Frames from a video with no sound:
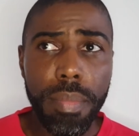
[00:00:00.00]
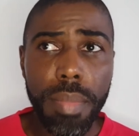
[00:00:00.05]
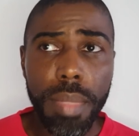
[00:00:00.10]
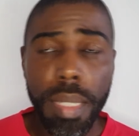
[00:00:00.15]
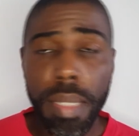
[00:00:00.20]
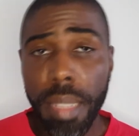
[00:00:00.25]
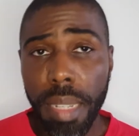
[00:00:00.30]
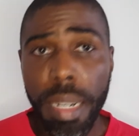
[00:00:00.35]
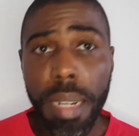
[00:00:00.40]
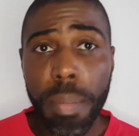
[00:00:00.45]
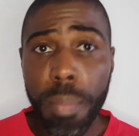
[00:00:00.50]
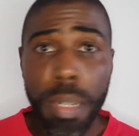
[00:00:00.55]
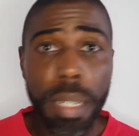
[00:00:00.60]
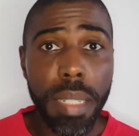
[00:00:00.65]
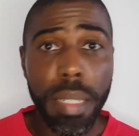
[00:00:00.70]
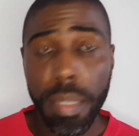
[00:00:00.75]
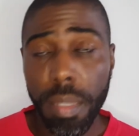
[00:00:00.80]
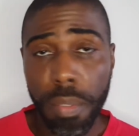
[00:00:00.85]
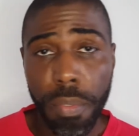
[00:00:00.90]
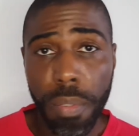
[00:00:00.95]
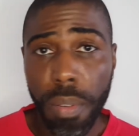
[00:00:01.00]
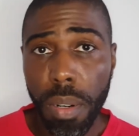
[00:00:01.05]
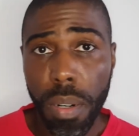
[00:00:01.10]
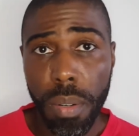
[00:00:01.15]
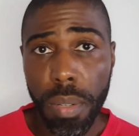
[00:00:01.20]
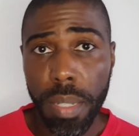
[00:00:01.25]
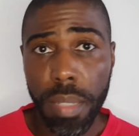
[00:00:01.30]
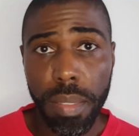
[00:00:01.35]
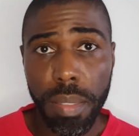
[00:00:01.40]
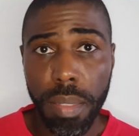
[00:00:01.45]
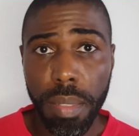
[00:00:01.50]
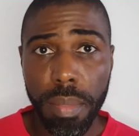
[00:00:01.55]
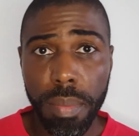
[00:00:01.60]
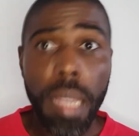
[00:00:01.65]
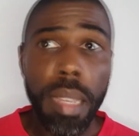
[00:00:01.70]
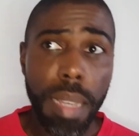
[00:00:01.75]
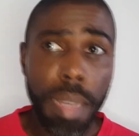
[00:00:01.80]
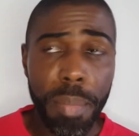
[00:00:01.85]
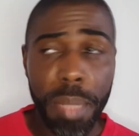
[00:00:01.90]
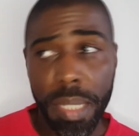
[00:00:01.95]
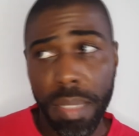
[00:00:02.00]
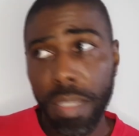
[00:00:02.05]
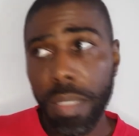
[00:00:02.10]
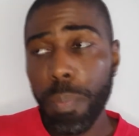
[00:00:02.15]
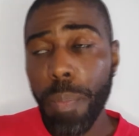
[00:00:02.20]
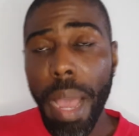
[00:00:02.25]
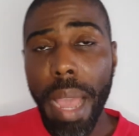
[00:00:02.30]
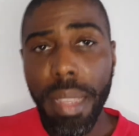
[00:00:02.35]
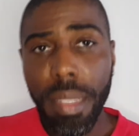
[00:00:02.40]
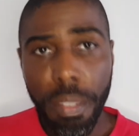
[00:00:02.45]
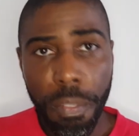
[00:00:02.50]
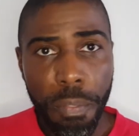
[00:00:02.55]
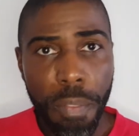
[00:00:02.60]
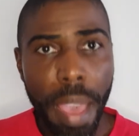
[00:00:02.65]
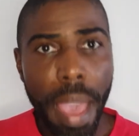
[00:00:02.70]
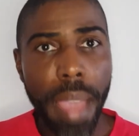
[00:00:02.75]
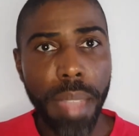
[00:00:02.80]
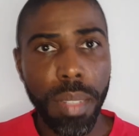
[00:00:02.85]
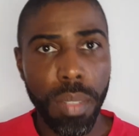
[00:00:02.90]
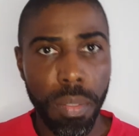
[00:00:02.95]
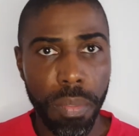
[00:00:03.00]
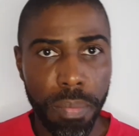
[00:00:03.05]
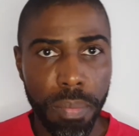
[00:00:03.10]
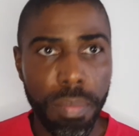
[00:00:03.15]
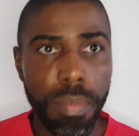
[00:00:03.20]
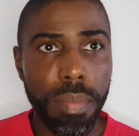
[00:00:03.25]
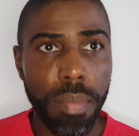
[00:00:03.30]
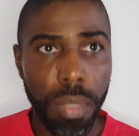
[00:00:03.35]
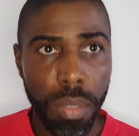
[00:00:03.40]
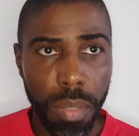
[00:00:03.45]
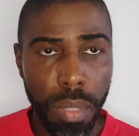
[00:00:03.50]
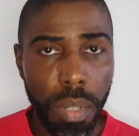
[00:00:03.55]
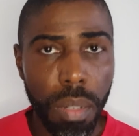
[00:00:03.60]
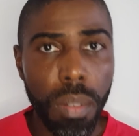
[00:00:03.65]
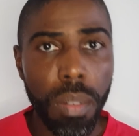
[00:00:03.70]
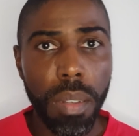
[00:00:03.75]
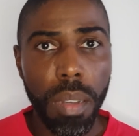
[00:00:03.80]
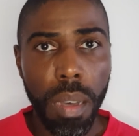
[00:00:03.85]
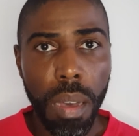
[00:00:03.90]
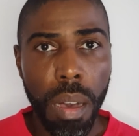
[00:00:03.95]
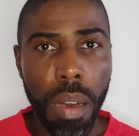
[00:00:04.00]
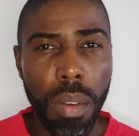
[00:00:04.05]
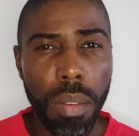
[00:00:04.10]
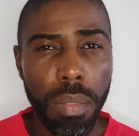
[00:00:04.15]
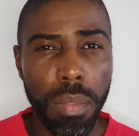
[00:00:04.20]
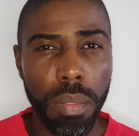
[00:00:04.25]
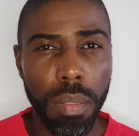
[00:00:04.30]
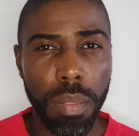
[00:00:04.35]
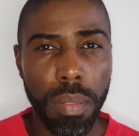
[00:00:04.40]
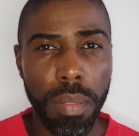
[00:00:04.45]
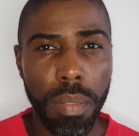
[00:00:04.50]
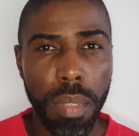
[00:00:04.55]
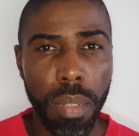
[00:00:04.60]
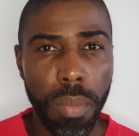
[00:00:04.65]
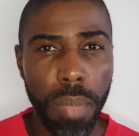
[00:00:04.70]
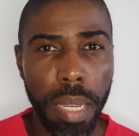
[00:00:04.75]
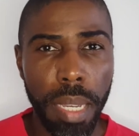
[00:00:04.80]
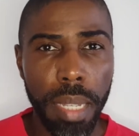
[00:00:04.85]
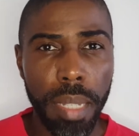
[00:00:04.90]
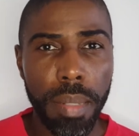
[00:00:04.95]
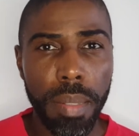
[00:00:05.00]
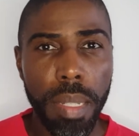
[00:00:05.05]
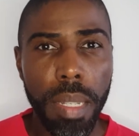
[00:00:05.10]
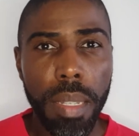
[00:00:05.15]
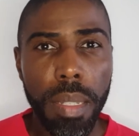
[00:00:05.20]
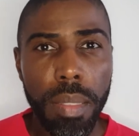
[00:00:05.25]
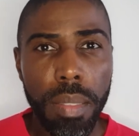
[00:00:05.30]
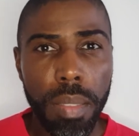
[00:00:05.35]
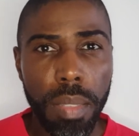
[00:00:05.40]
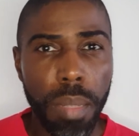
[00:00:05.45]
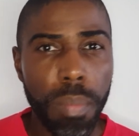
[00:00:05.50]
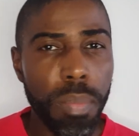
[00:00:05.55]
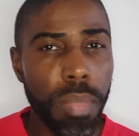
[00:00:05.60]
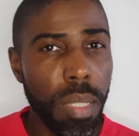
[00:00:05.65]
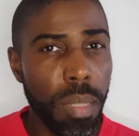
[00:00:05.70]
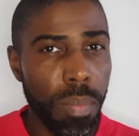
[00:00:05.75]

they are burning the forest. I mean, despite the fact of, you know, all the way some